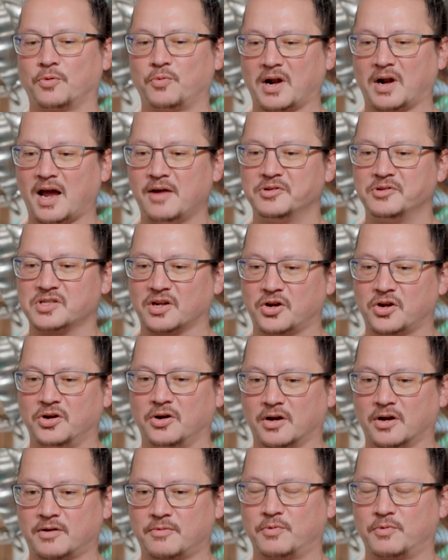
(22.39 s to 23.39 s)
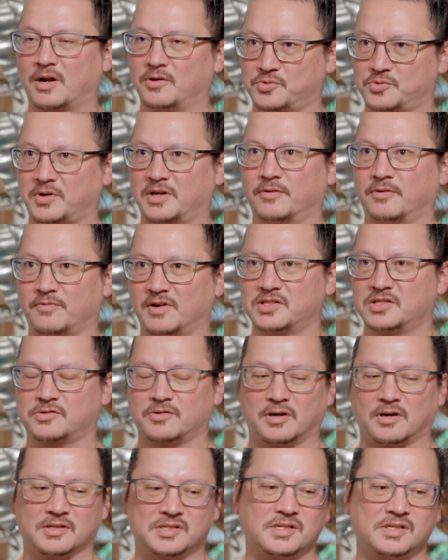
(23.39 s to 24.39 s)
when I was a cook, when I was working in
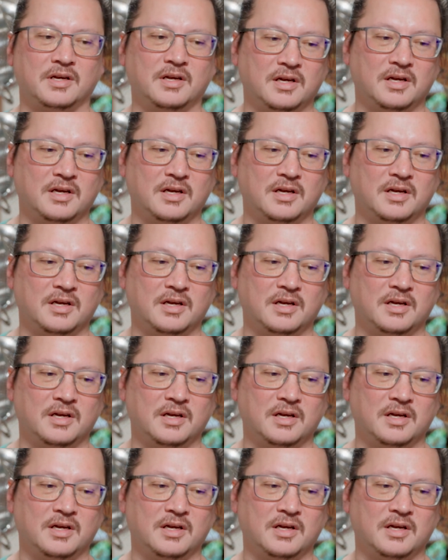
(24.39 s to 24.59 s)
restaurants,